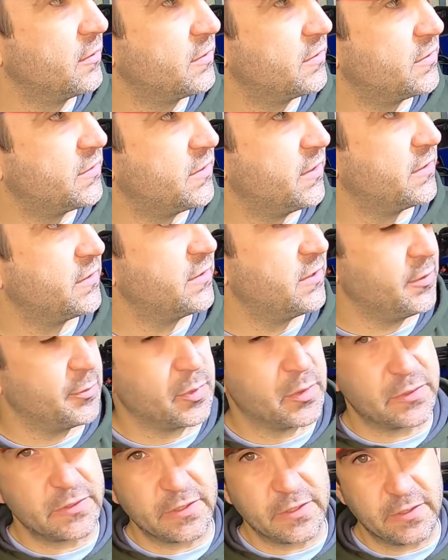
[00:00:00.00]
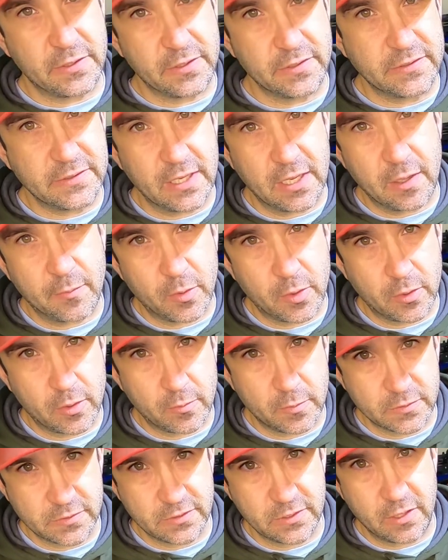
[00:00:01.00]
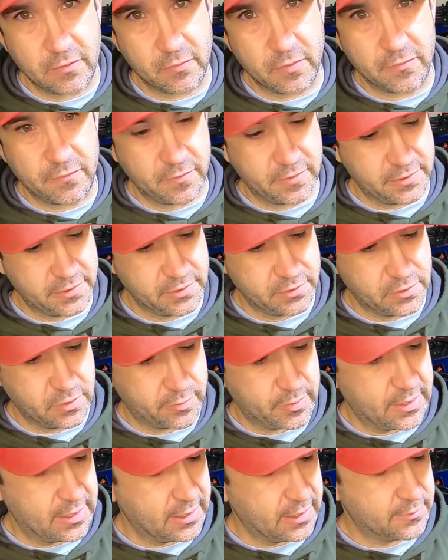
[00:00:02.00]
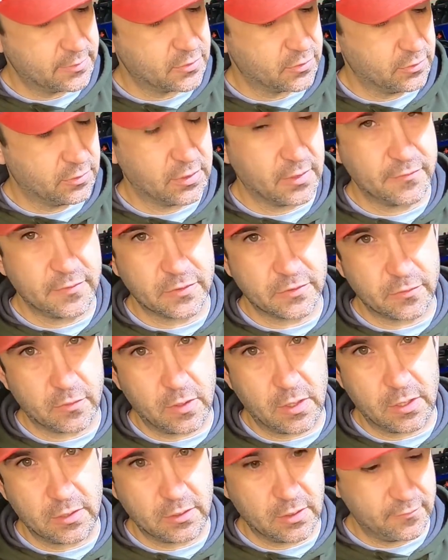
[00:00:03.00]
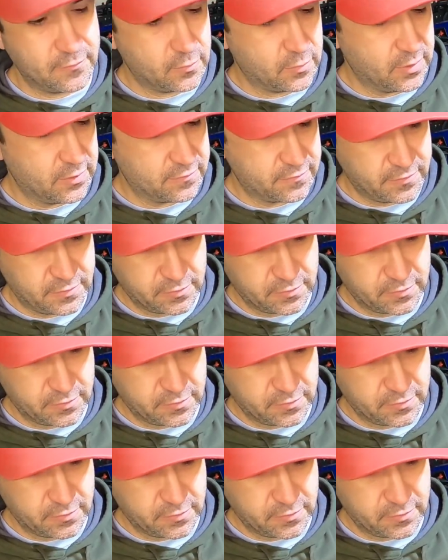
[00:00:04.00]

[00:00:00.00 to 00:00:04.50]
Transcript: 60% of the time on almost every fishing trip. I absolutely love this rod, love the way it